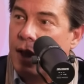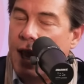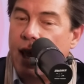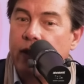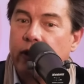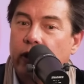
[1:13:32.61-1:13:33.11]

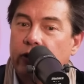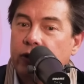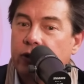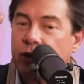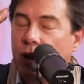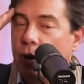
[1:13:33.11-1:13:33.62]
And they're
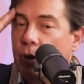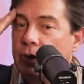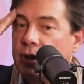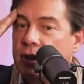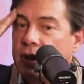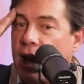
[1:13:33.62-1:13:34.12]
so
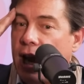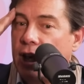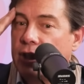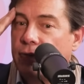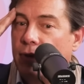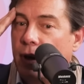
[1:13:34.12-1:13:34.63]

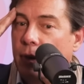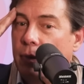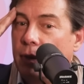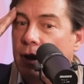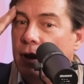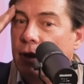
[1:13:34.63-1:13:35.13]
detached
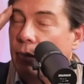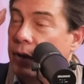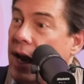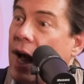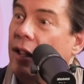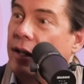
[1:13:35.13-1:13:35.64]
from
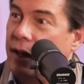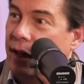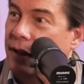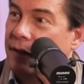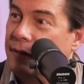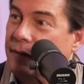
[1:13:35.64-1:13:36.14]
reality